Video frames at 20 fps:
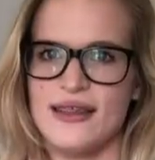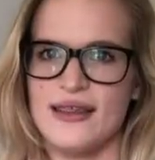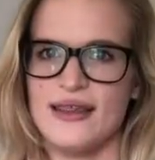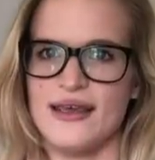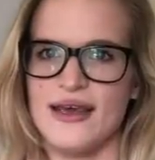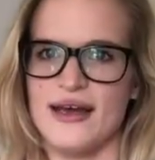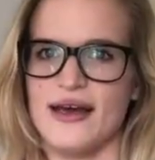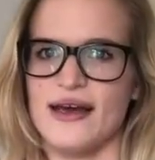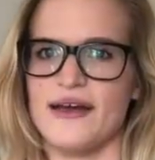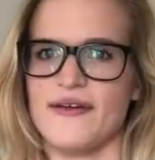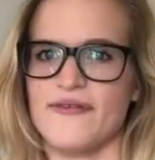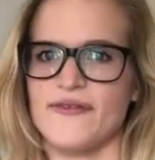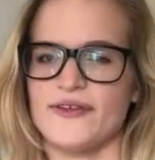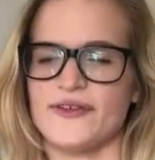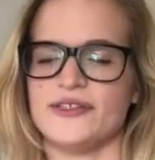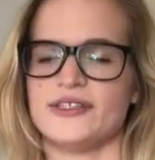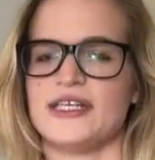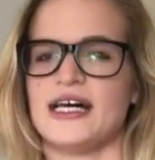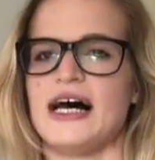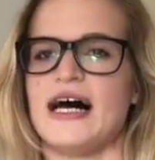The
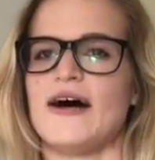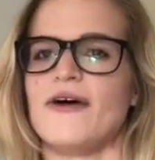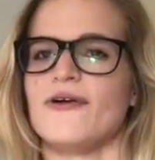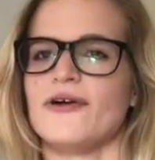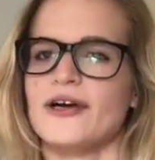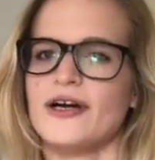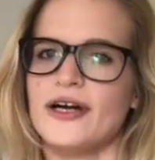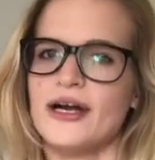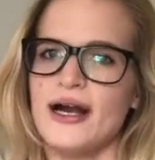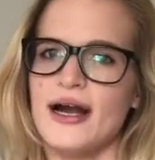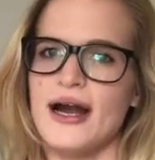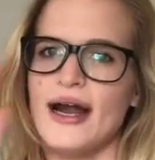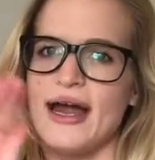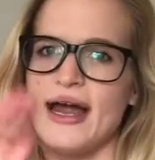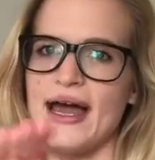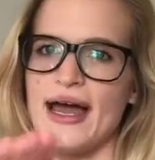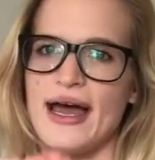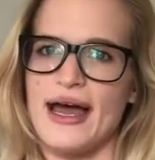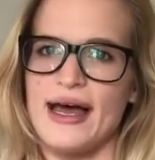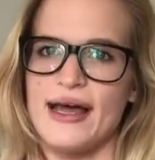Eiffel Tower
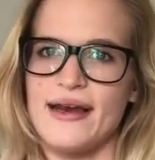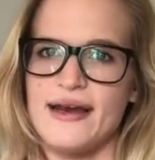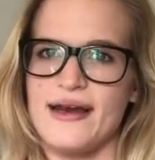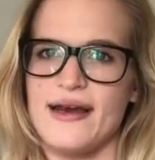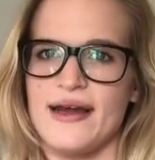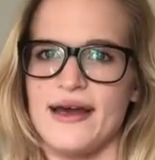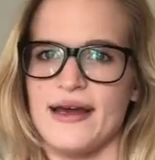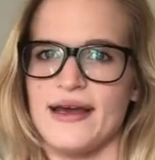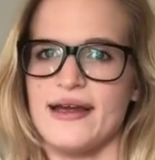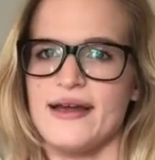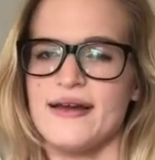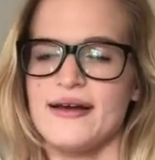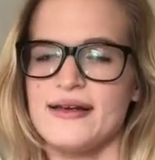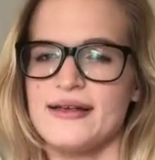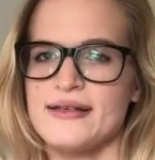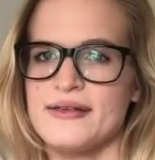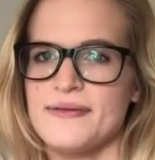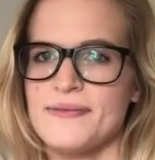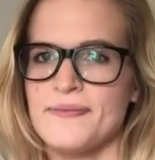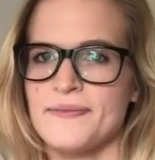at night.